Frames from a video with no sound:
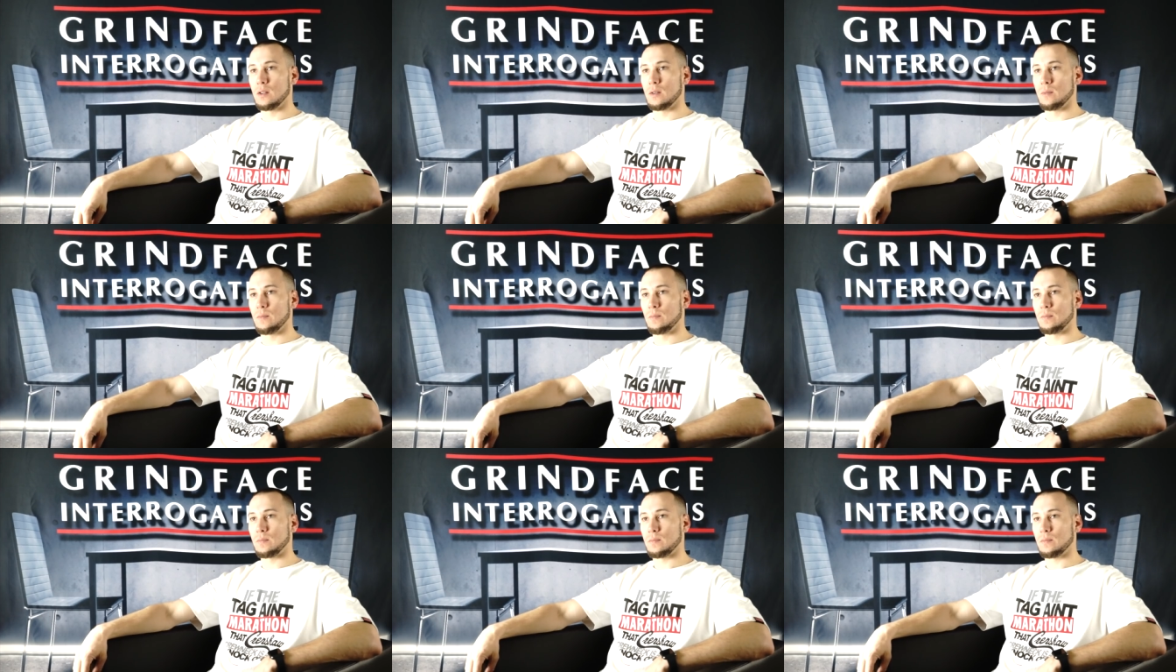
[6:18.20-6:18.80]

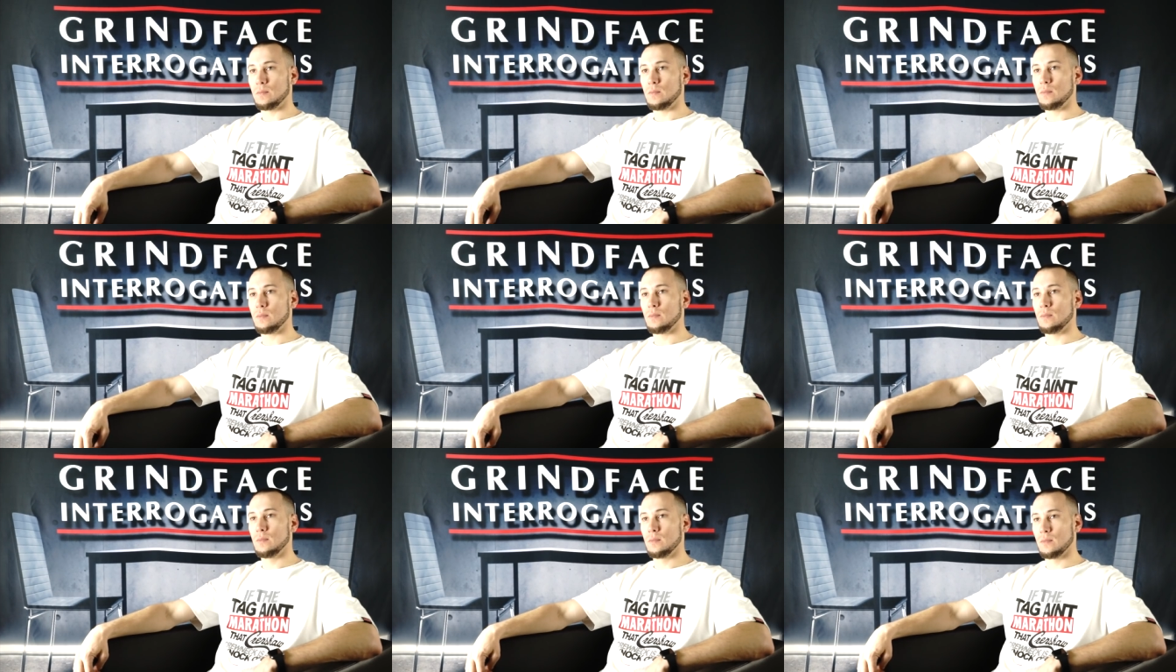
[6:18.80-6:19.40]
dedication, man.
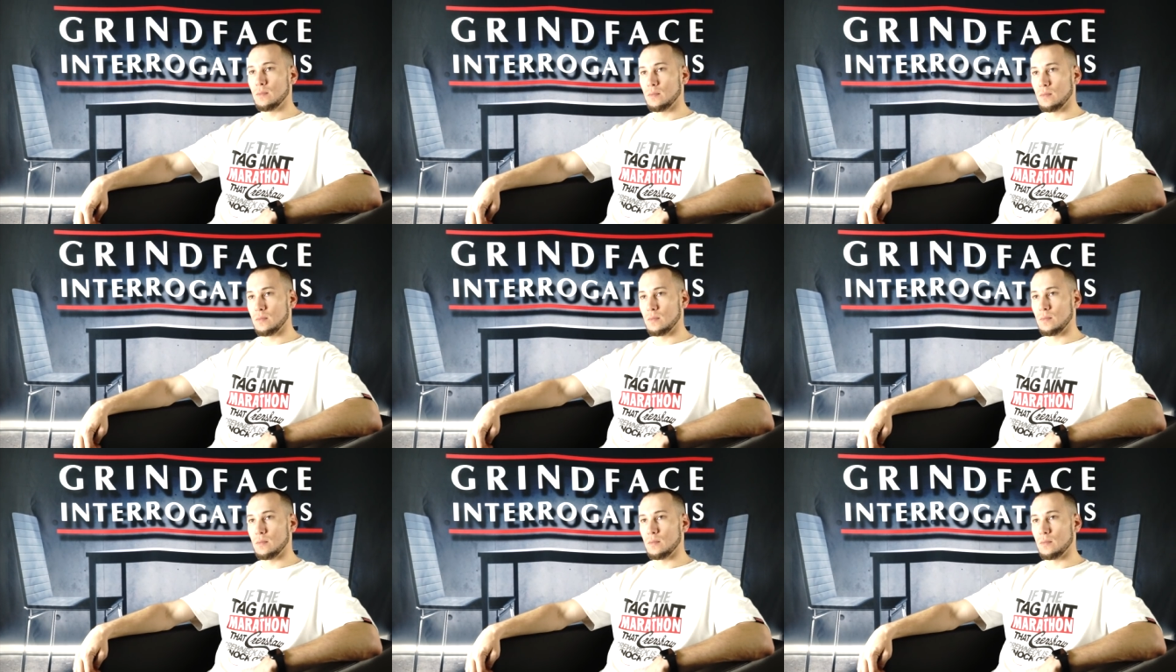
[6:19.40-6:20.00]
So
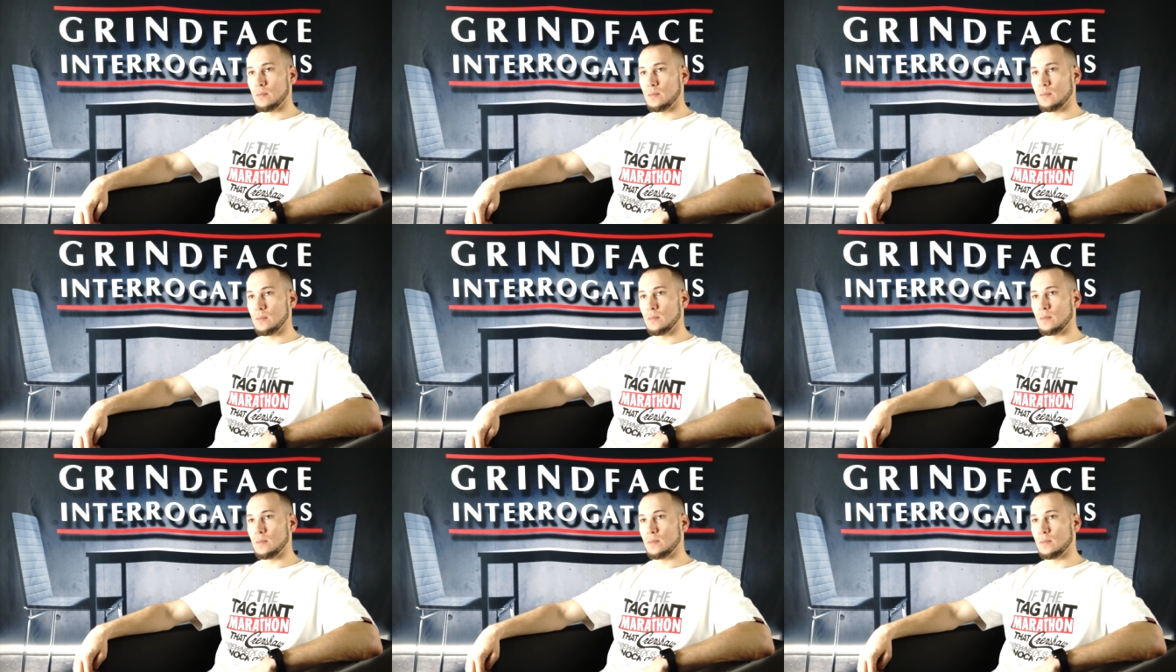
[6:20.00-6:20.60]
um,
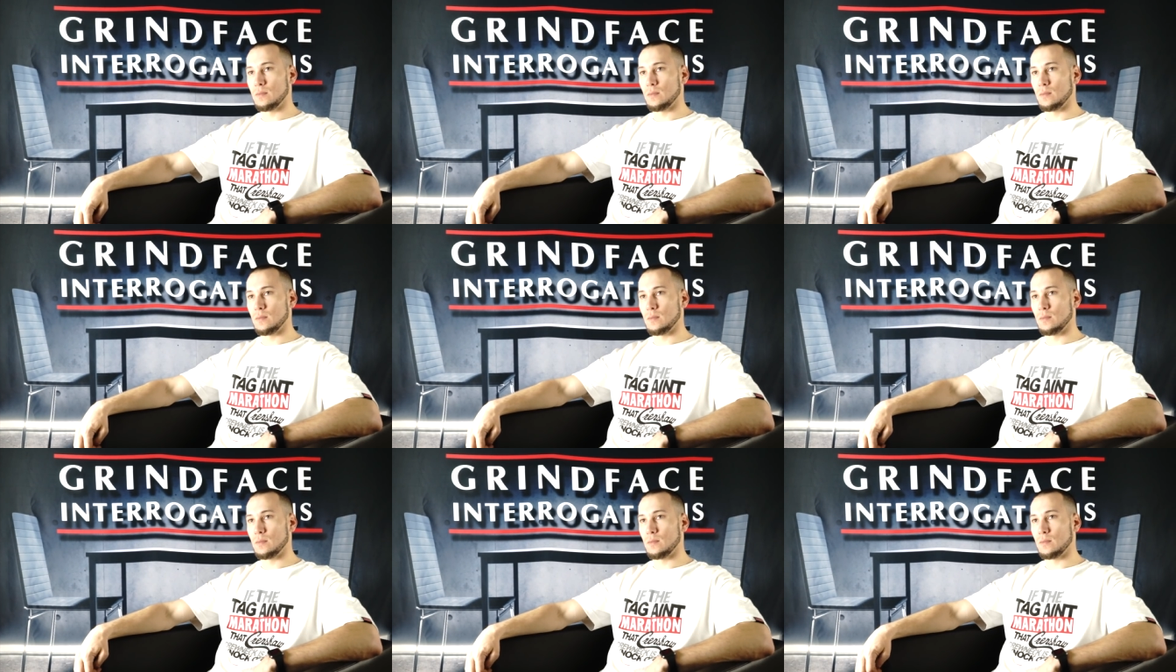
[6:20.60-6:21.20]
so being a
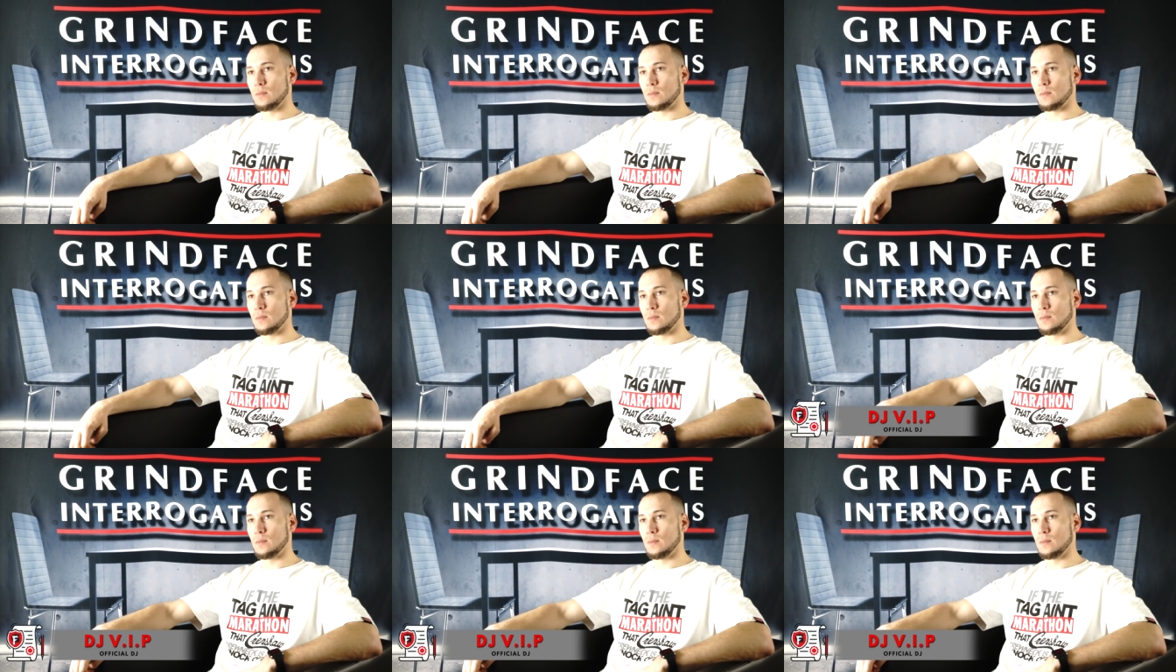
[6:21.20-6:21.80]
DJ, you
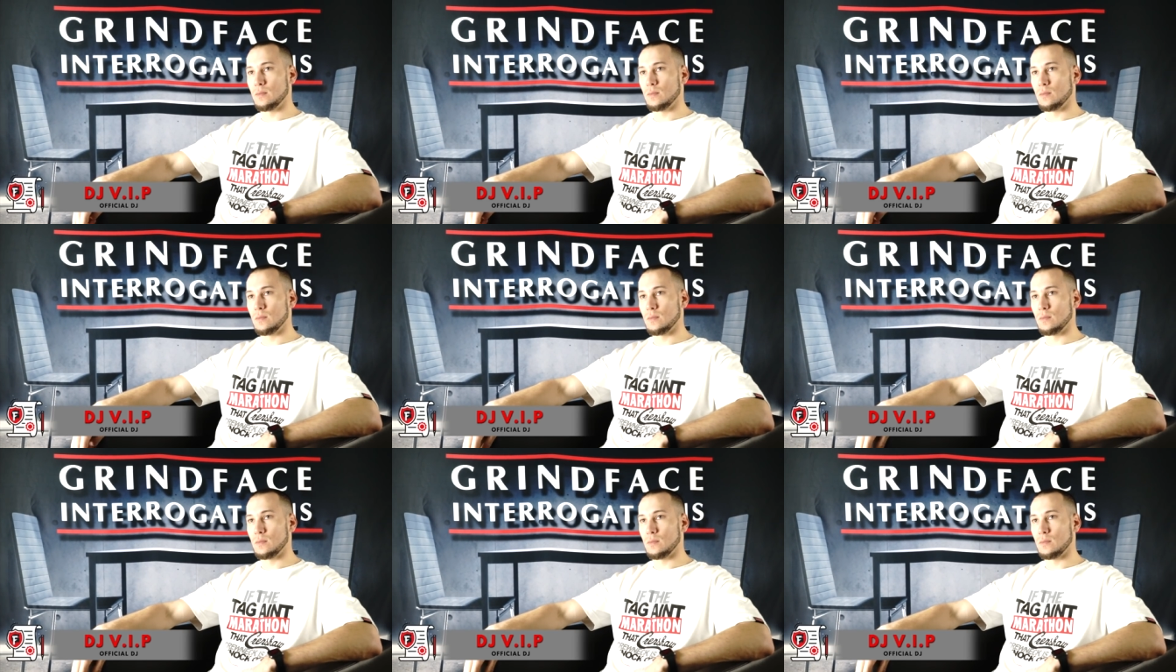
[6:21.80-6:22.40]
basically got to
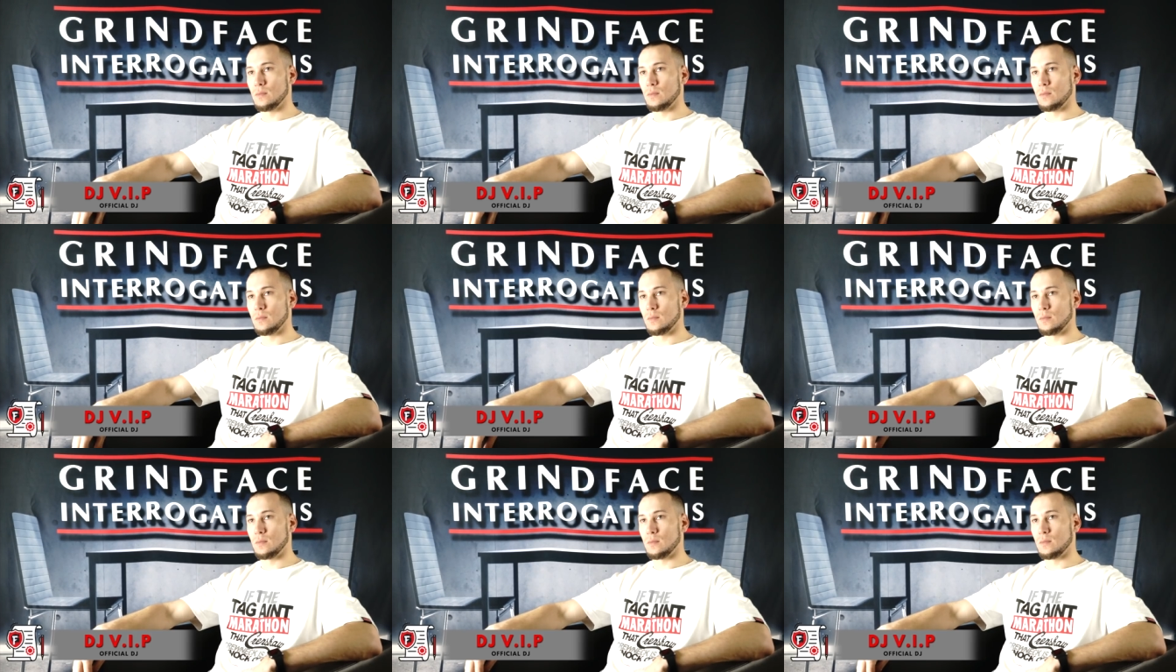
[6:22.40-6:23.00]
believe in the
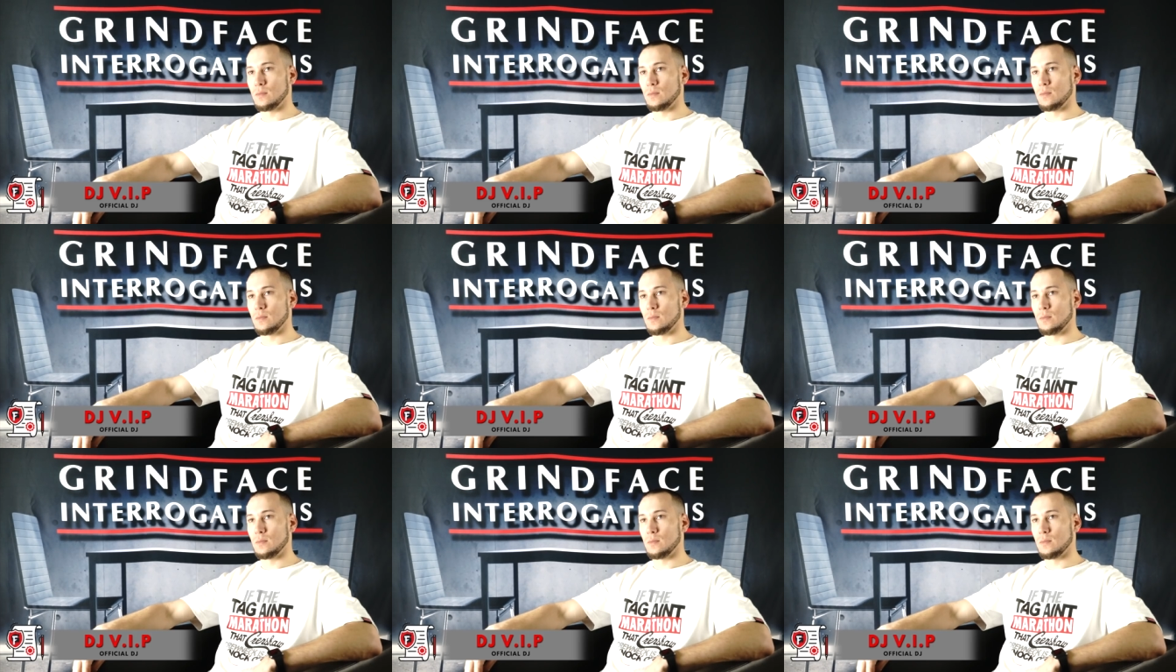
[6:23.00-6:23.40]
artist